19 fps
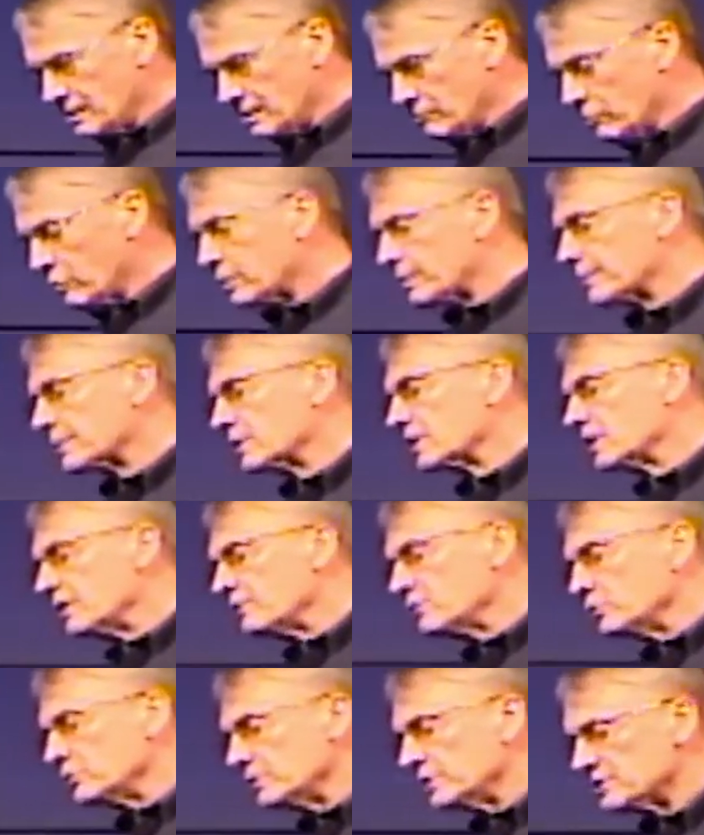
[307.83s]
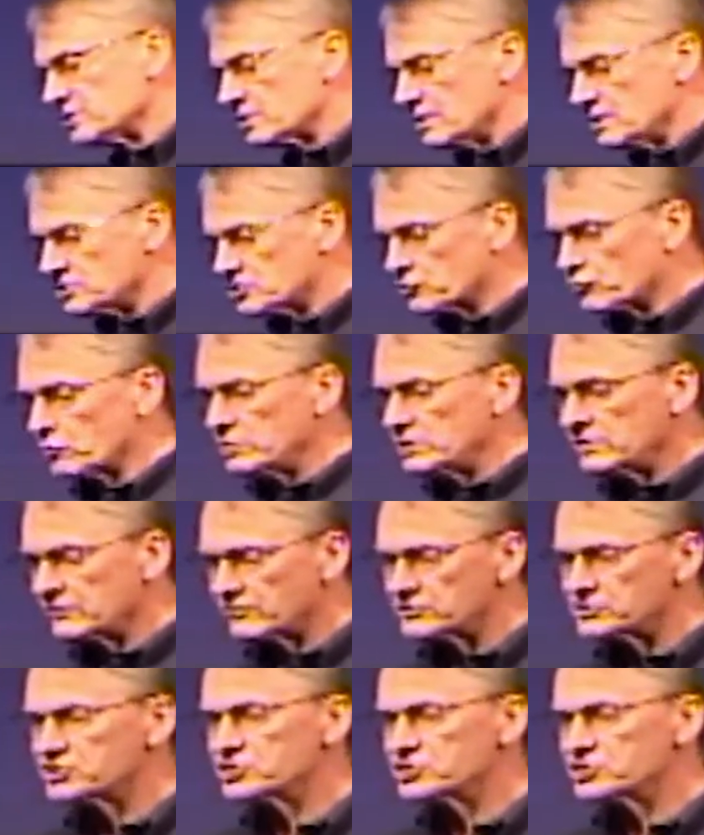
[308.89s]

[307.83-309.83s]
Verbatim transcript: what I'm going to give you is, is three different